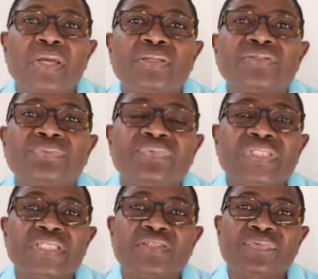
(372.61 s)
So
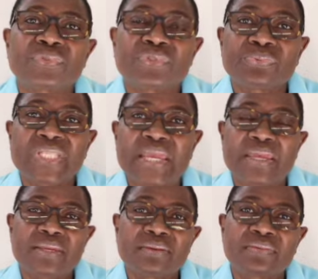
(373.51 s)
this is for
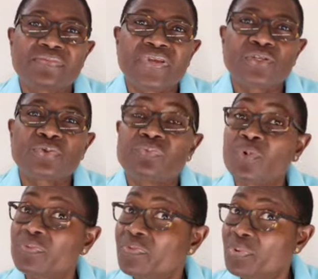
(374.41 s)
today. Thank you
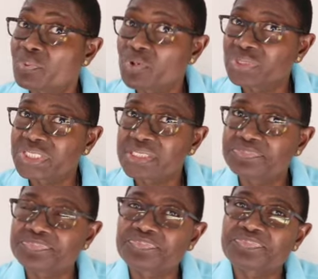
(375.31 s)
all for watching.